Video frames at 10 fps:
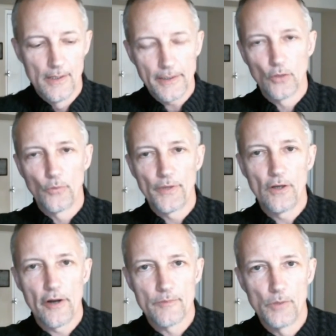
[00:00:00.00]
you know, with the
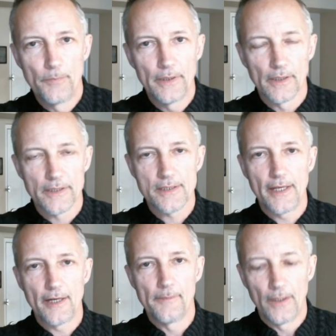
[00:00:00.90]
automobile, let's
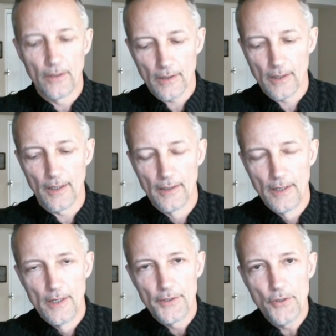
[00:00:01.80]
say in America,
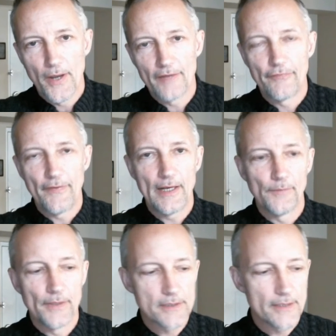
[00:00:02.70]
you had
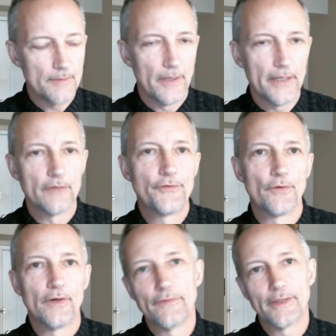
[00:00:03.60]
families that might have
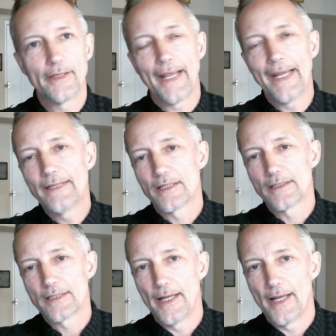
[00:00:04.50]
driven eight to
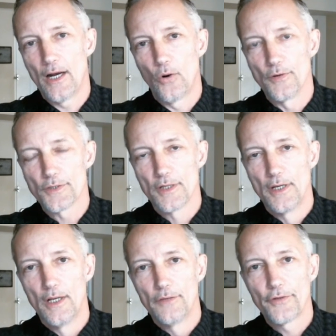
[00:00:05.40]
10 hours
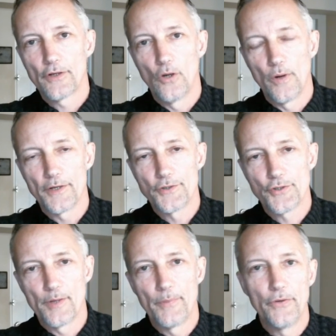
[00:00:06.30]
to go on a
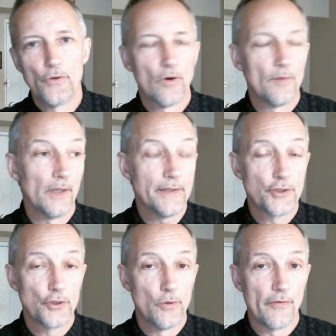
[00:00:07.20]
trip, but normally
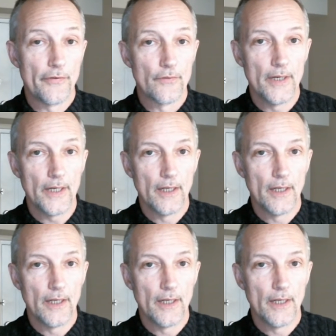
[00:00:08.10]
two or three